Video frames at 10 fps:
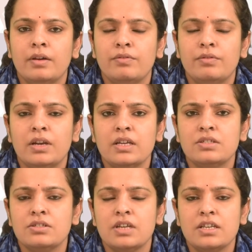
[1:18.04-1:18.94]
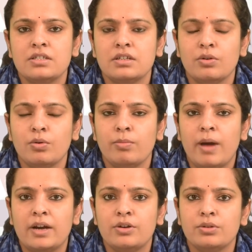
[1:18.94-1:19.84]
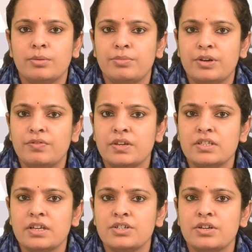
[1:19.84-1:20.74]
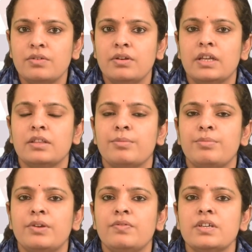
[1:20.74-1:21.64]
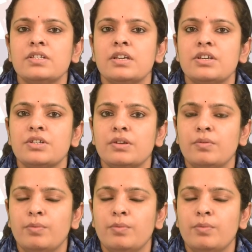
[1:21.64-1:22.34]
let's just go back to the previous session. In the previous session,